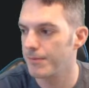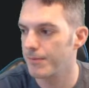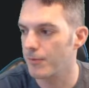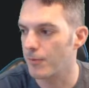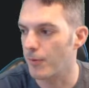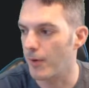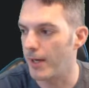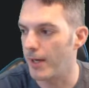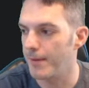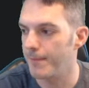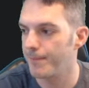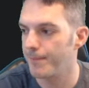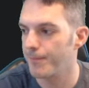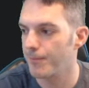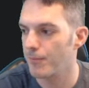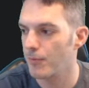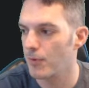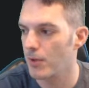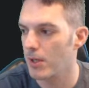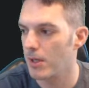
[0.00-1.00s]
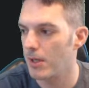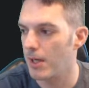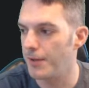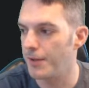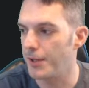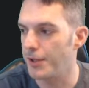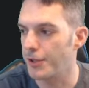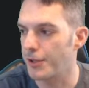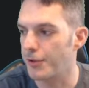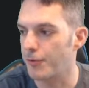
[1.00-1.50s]
right? And
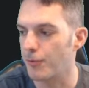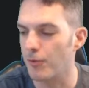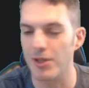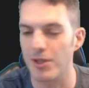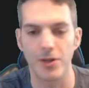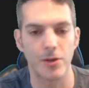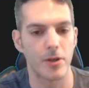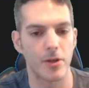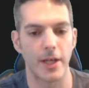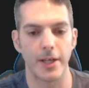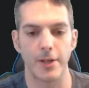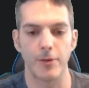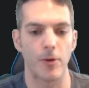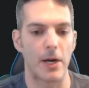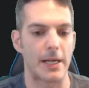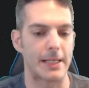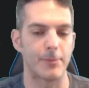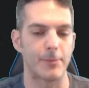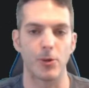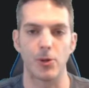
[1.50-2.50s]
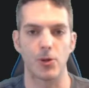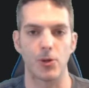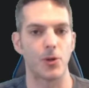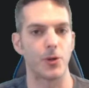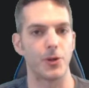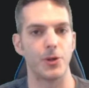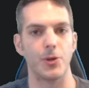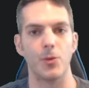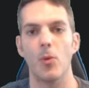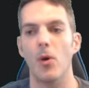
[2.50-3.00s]
then you can run any routing
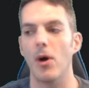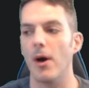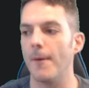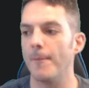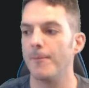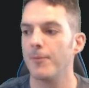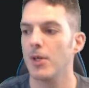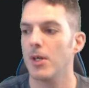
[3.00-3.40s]
protocol you want.